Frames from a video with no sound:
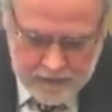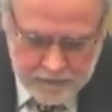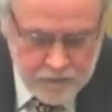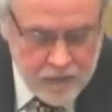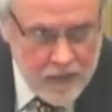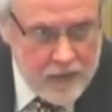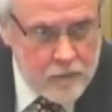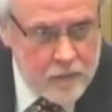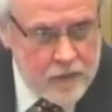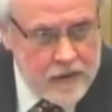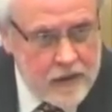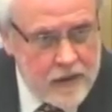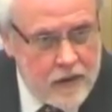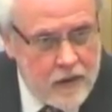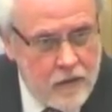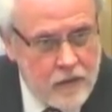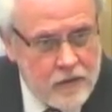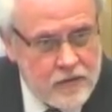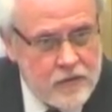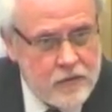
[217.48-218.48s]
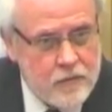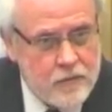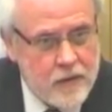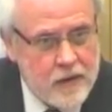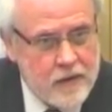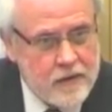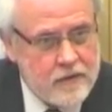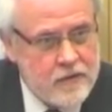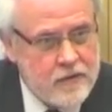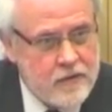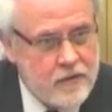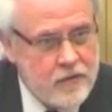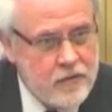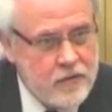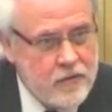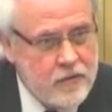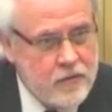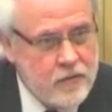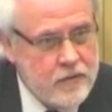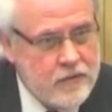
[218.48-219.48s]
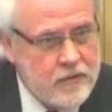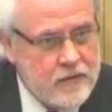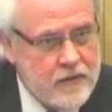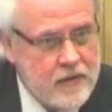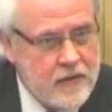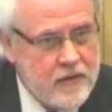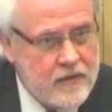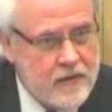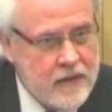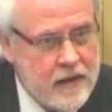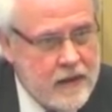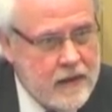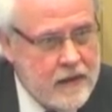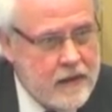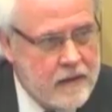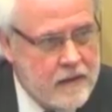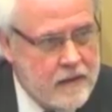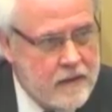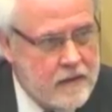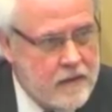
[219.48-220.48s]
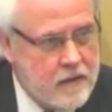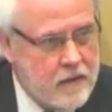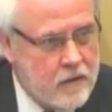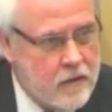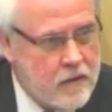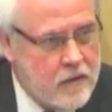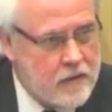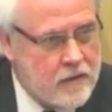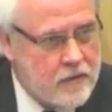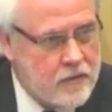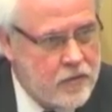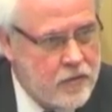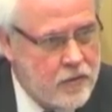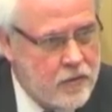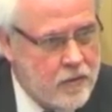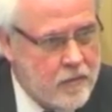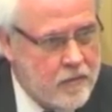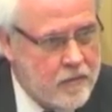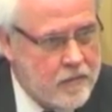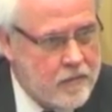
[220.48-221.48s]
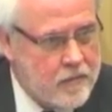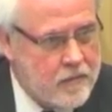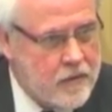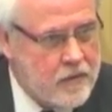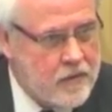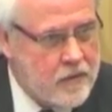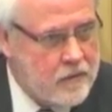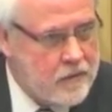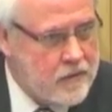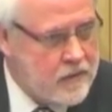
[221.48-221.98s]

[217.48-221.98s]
We also want to use this data in the longer term, not only